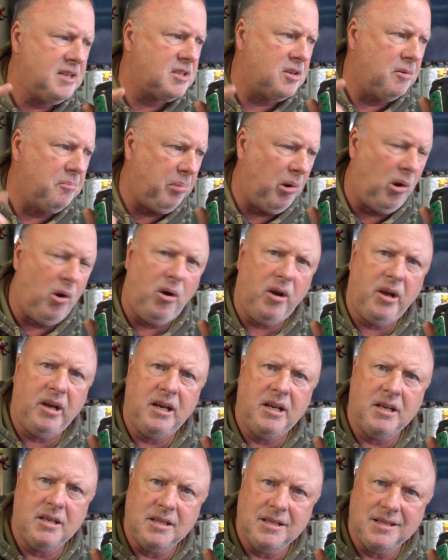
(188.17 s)
So
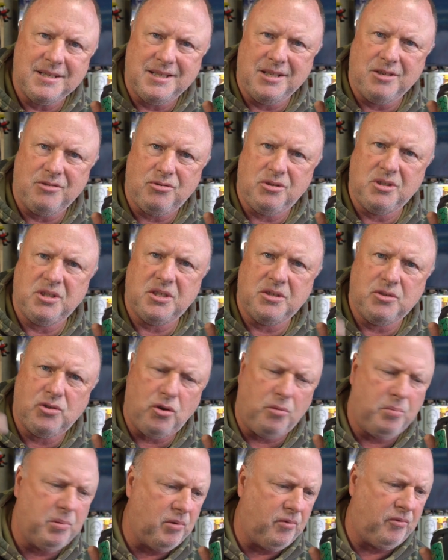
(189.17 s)
pine, citrus,
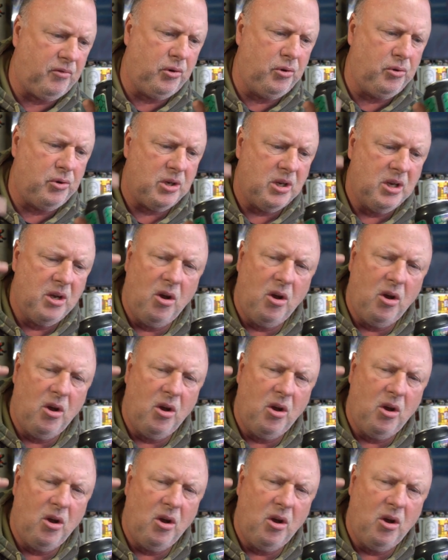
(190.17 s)
tropical fruit,